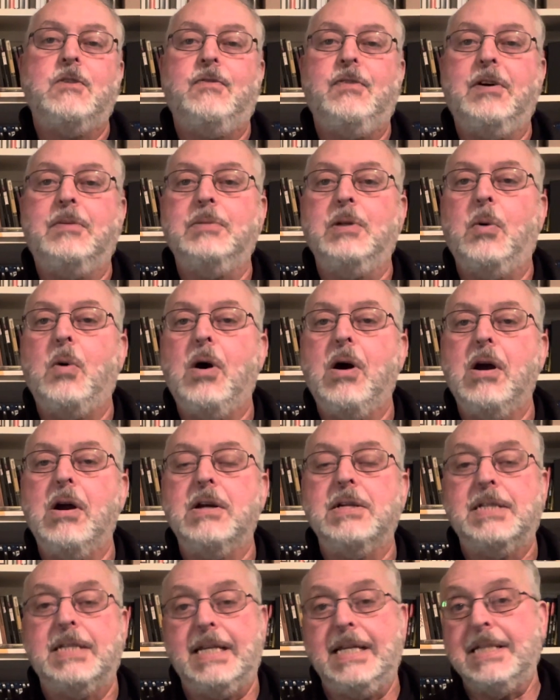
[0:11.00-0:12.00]
film
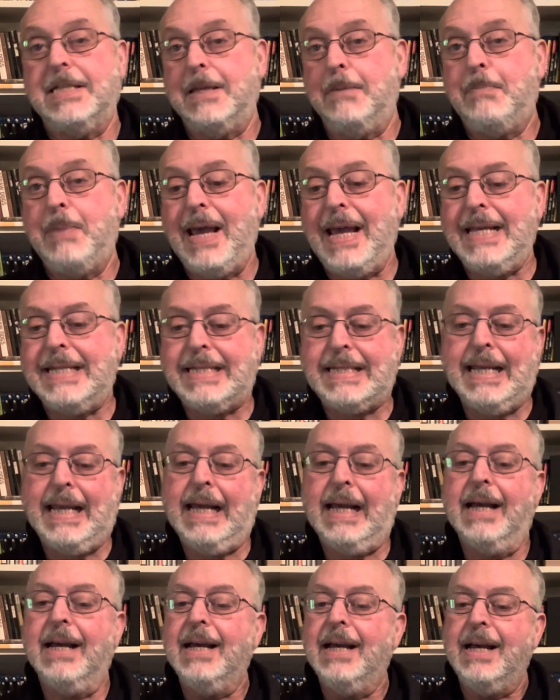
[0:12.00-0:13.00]
noirs is the
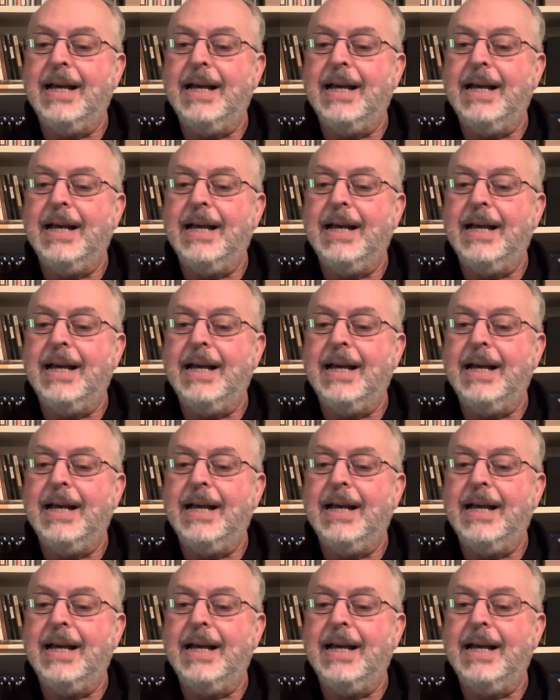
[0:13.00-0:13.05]
pacing.